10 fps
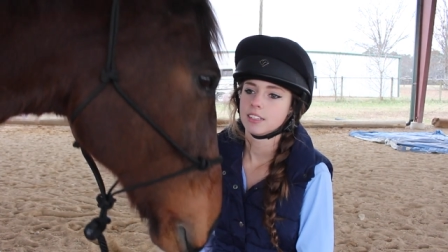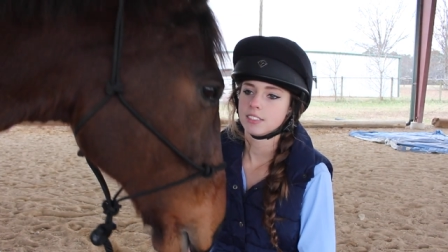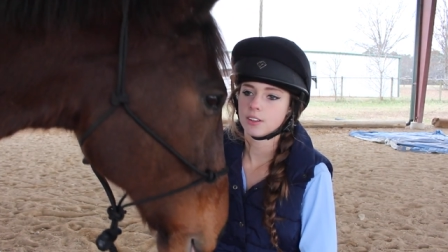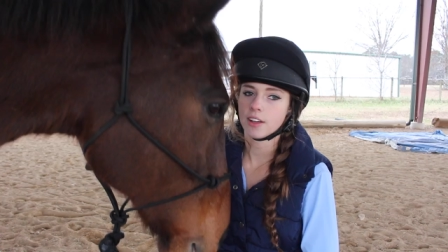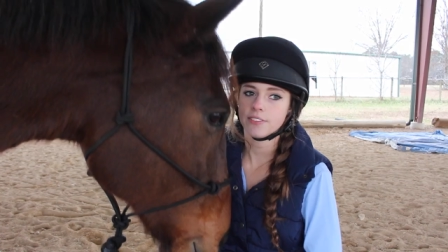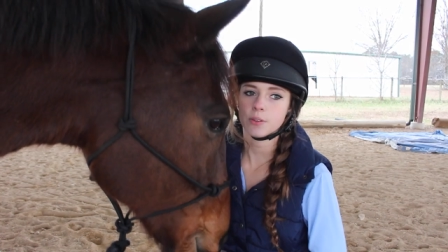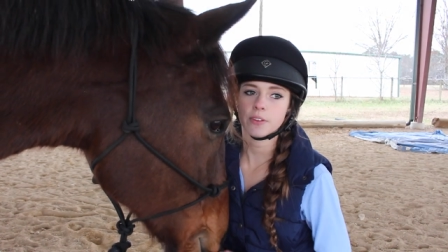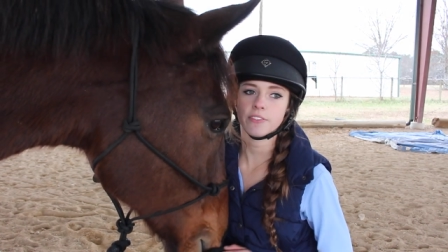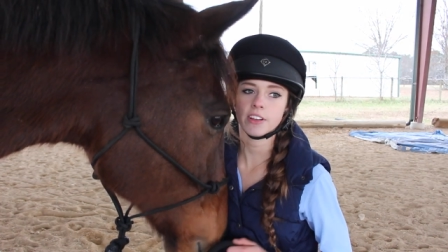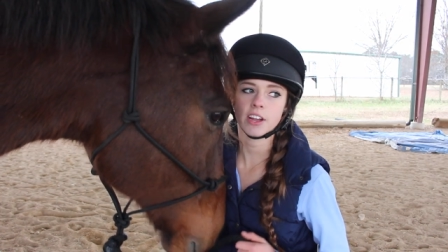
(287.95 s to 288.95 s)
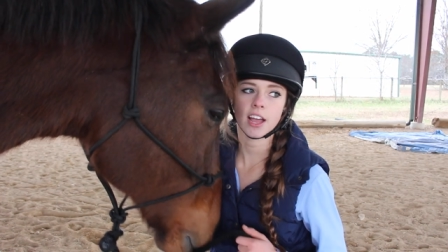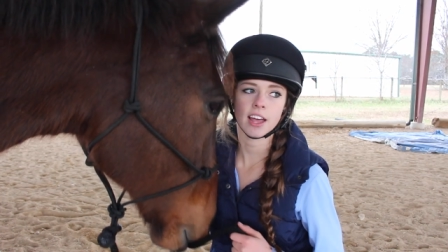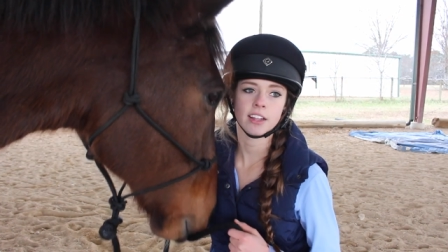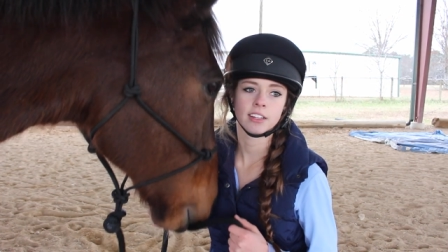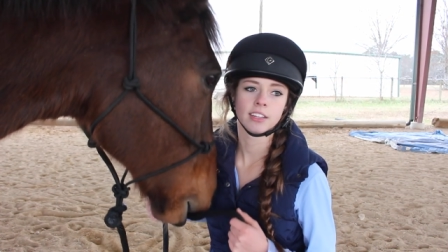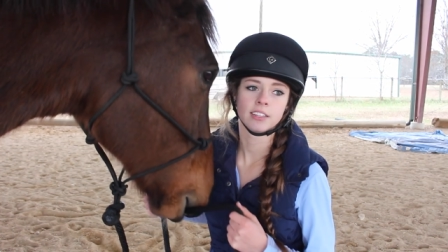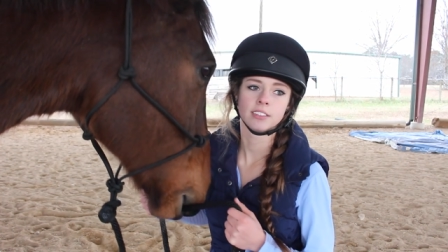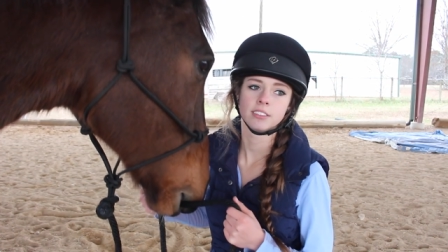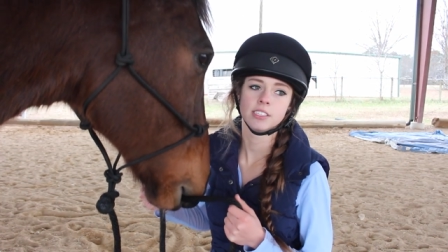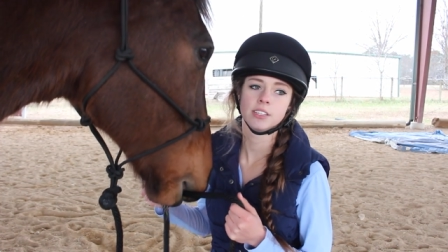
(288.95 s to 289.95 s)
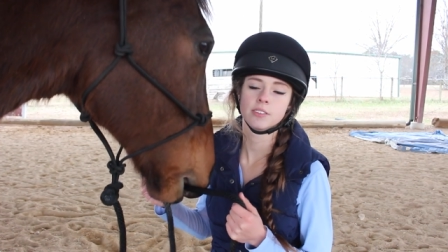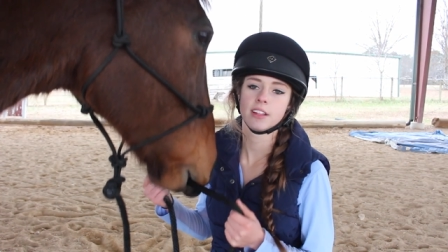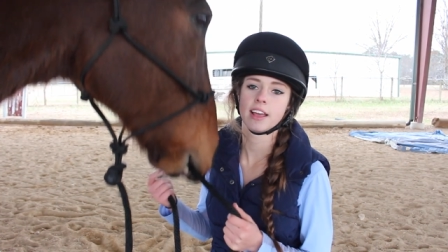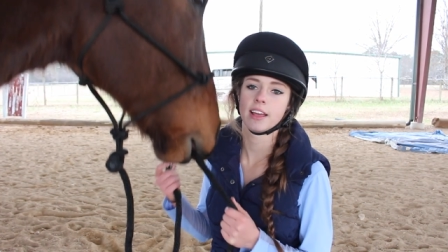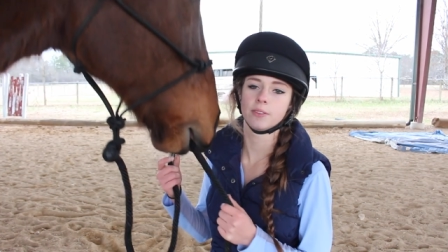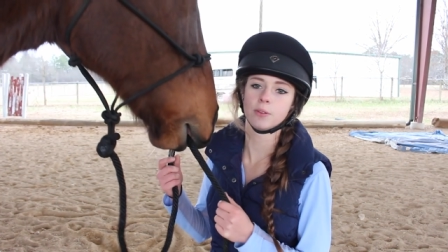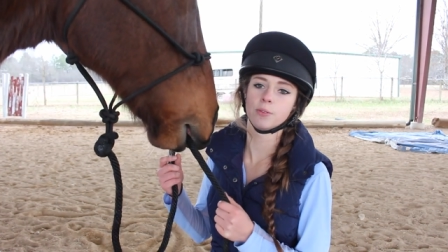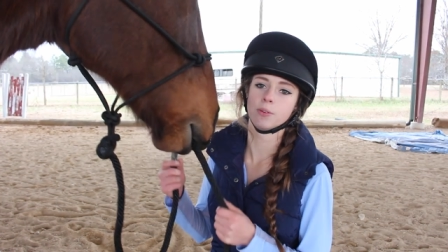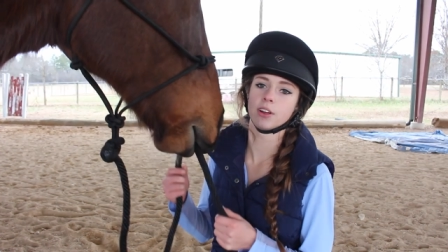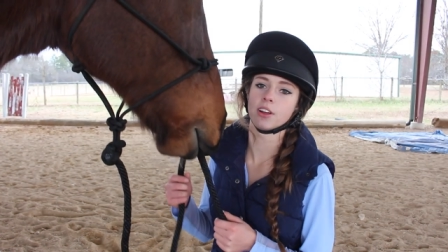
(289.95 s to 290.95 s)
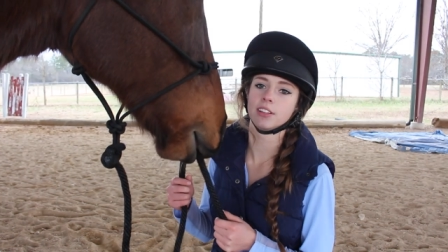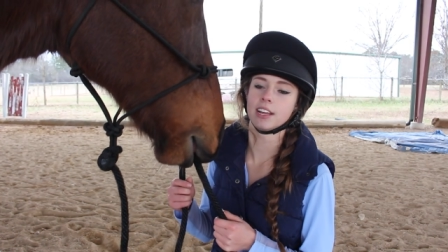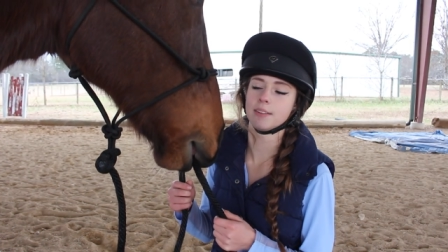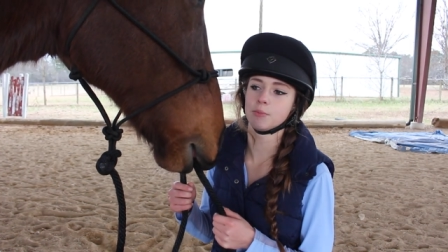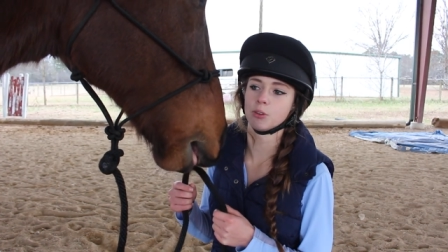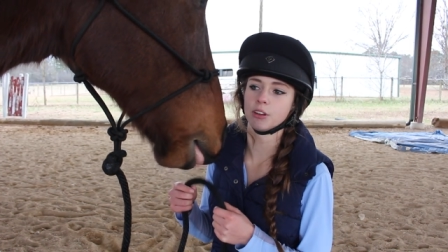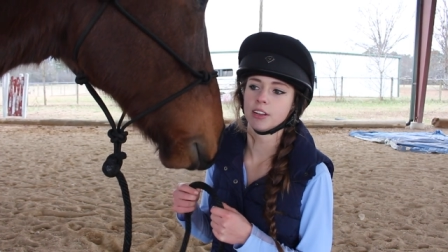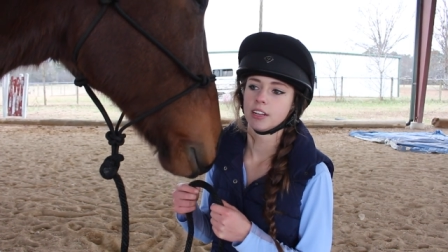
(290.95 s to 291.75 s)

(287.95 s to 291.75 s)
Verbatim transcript: So after we figure out how to do that. We'll work on that more.